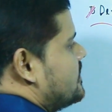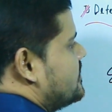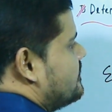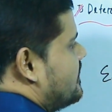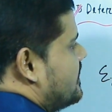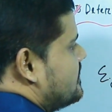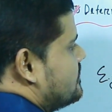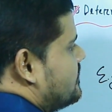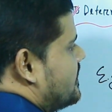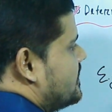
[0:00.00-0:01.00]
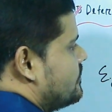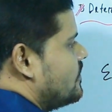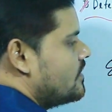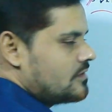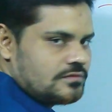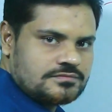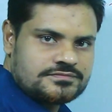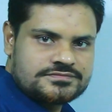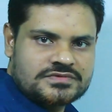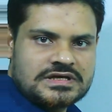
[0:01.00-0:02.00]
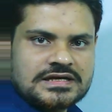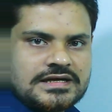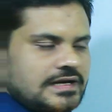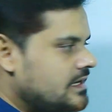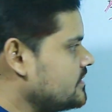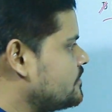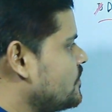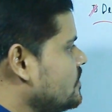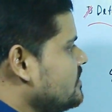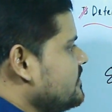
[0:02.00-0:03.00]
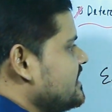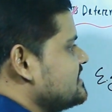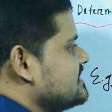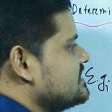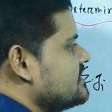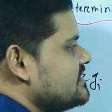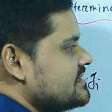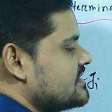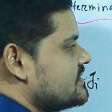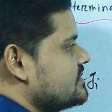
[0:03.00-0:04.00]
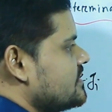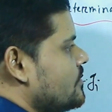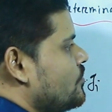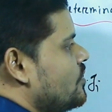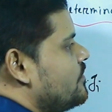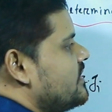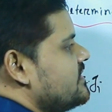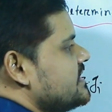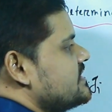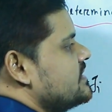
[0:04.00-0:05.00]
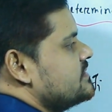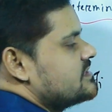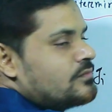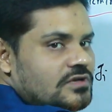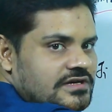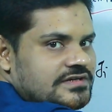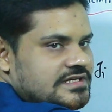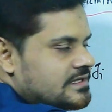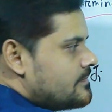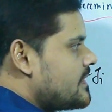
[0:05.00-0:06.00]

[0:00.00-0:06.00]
divided by volume, and volume is in the liter. Mole per liter is the molarity.